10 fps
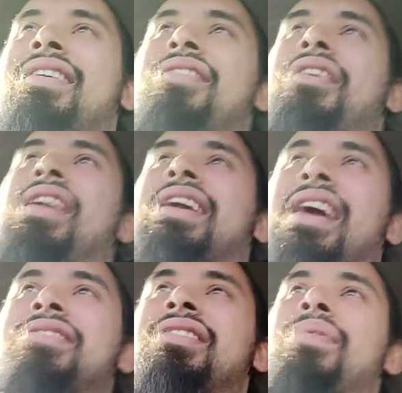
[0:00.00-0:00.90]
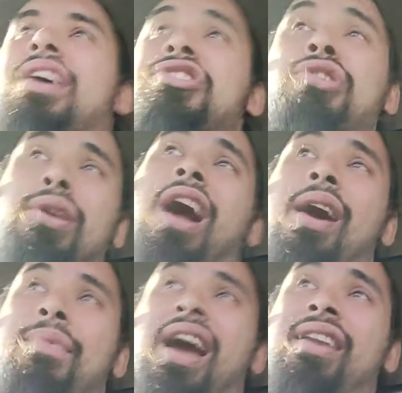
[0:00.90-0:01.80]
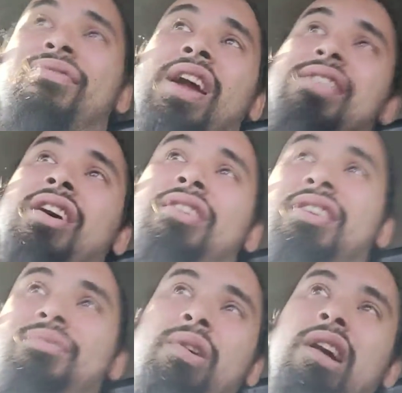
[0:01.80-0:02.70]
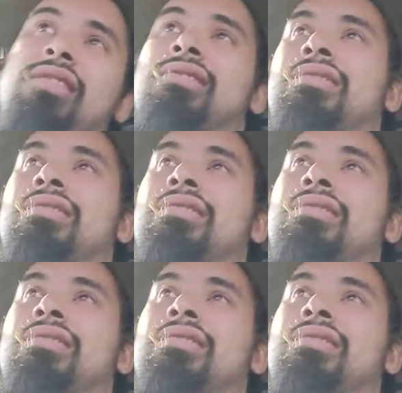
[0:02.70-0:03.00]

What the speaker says: you're not against them, and they should calm down. If they don't, then well,